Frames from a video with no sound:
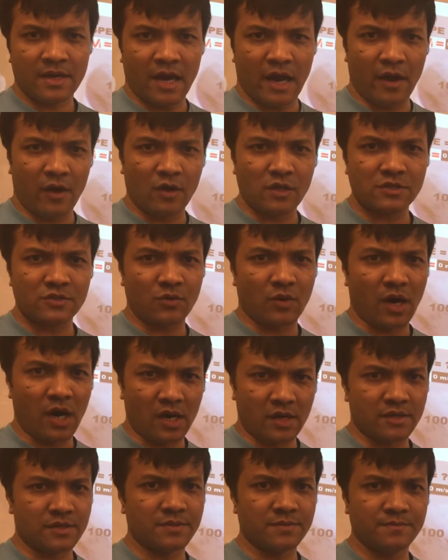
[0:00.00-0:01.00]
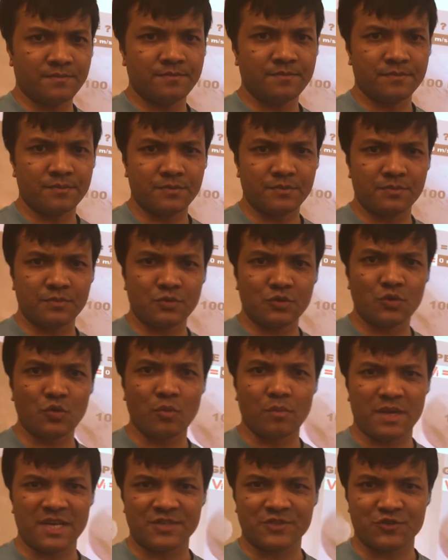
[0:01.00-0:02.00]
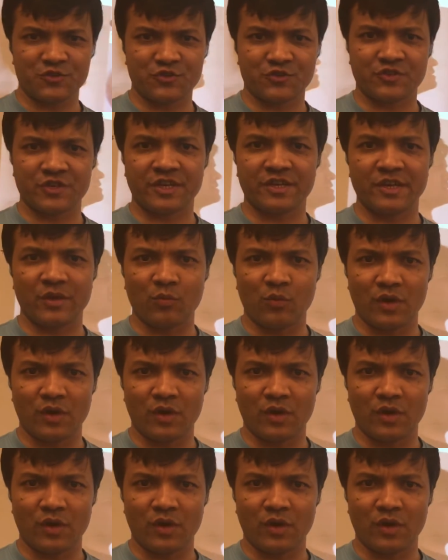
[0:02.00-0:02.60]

I also earned two master's degree,